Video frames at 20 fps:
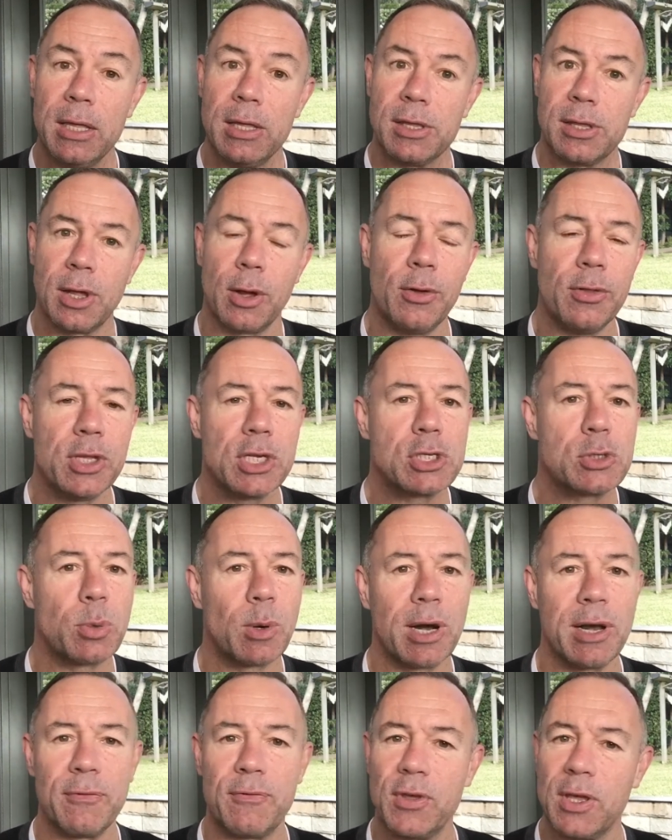So in this
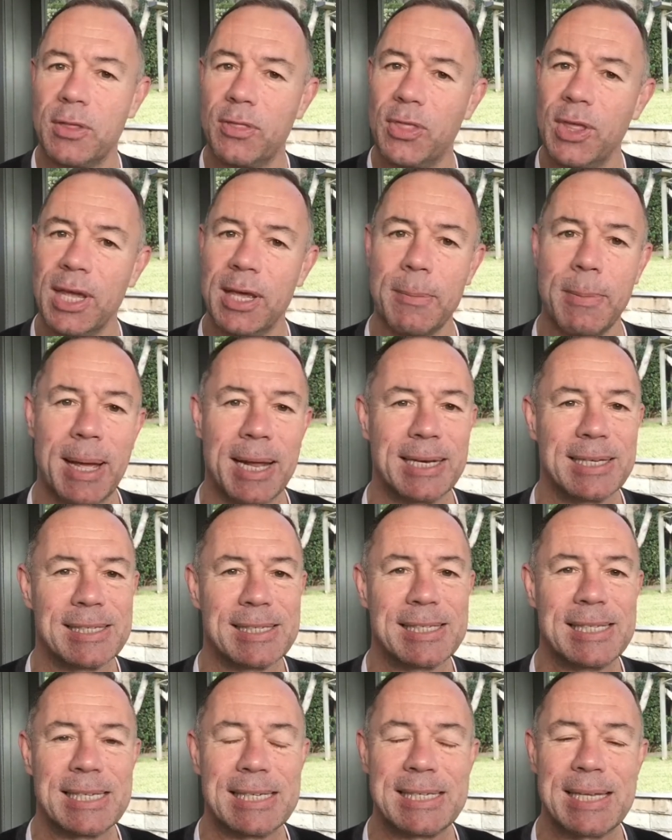one, if you think about it,
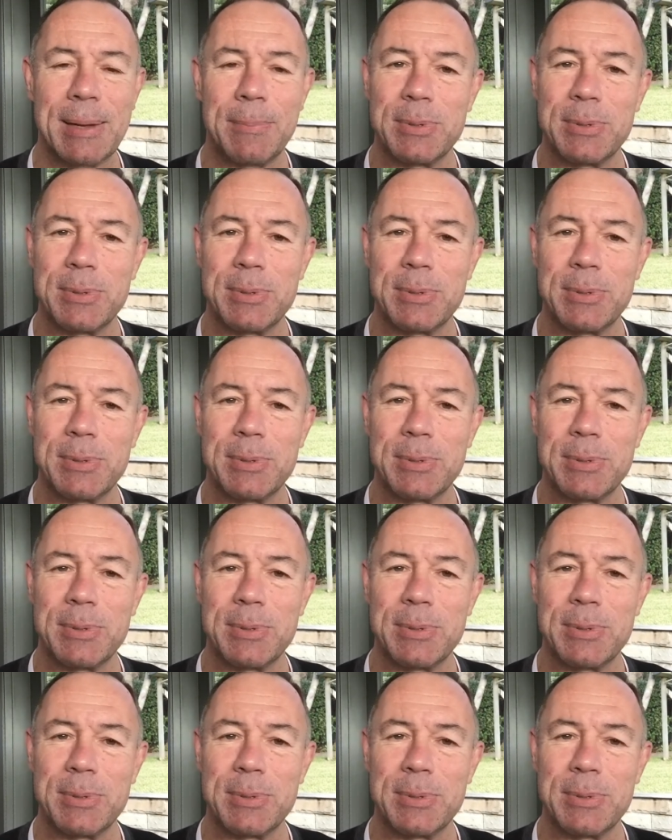six